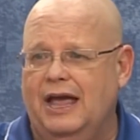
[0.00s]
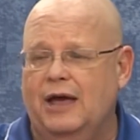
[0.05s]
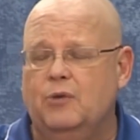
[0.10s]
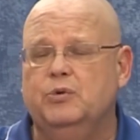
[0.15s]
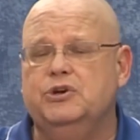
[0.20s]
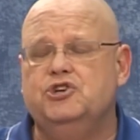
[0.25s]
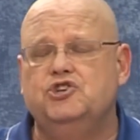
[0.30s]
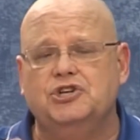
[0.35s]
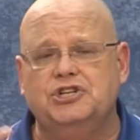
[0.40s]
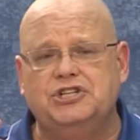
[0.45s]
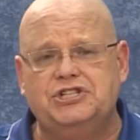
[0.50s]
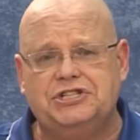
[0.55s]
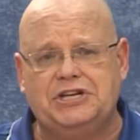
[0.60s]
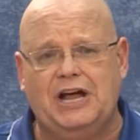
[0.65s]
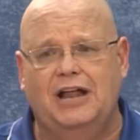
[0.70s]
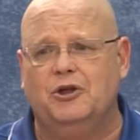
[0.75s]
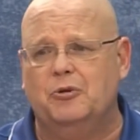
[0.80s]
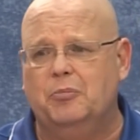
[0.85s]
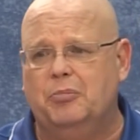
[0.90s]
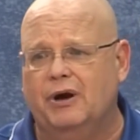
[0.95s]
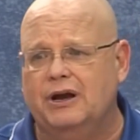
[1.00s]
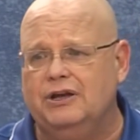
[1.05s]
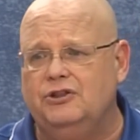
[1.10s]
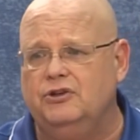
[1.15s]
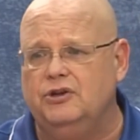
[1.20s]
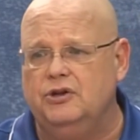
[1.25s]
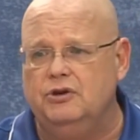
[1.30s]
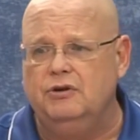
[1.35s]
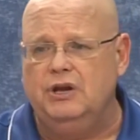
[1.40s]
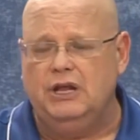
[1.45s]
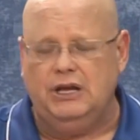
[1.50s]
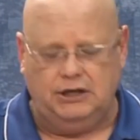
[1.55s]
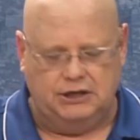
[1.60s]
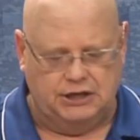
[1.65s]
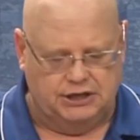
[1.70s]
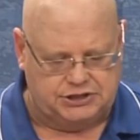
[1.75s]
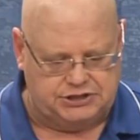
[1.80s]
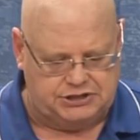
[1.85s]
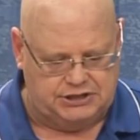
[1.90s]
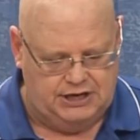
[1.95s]
And we should celebrate the
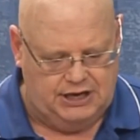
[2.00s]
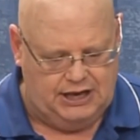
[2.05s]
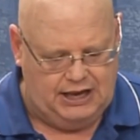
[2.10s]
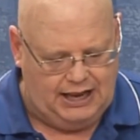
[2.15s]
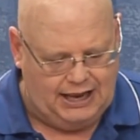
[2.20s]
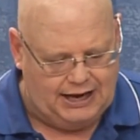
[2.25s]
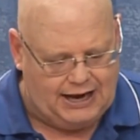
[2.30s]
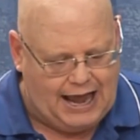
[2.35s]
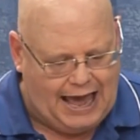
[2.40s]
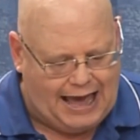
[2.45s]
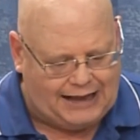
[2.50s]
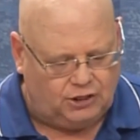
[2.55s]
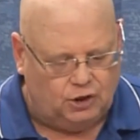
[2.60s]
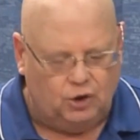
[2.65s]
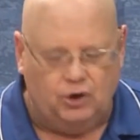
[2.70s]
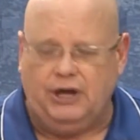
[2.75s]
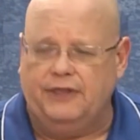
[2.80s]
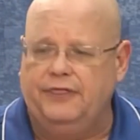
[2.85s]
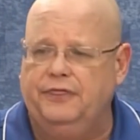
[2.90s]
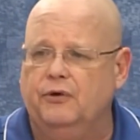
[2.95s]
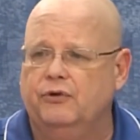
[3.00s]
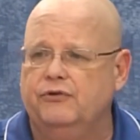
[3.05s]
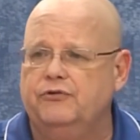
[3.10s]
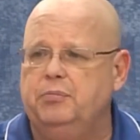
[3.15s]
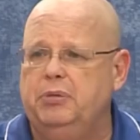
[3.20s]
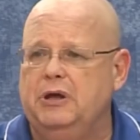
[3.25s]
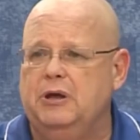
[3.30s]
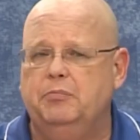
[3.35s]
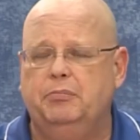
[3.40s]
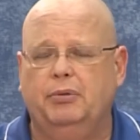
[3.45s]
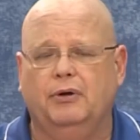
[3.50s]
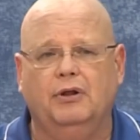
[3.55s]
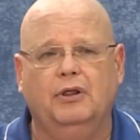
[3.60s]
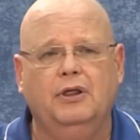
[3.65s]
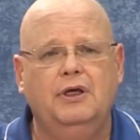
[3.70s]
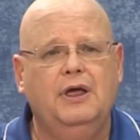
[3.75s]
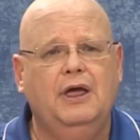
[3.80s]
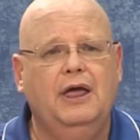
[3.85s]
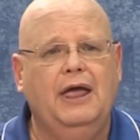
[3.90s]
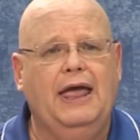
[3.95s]
uniqueness and not look at those
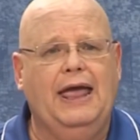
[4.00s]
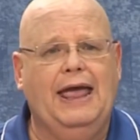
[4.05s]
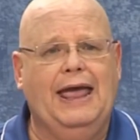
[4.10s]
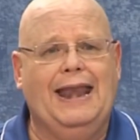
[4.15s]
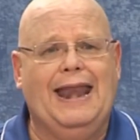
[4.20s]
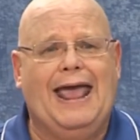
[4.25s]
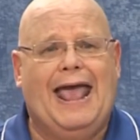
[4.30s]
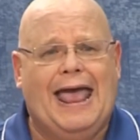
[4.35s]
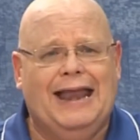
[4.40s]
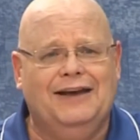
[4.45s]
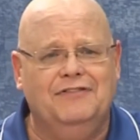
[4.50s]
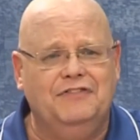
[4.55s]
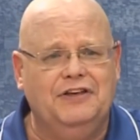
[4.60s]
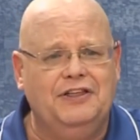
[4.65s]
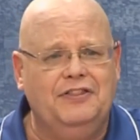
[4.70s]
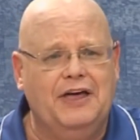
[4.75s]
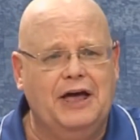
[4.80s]
people and envy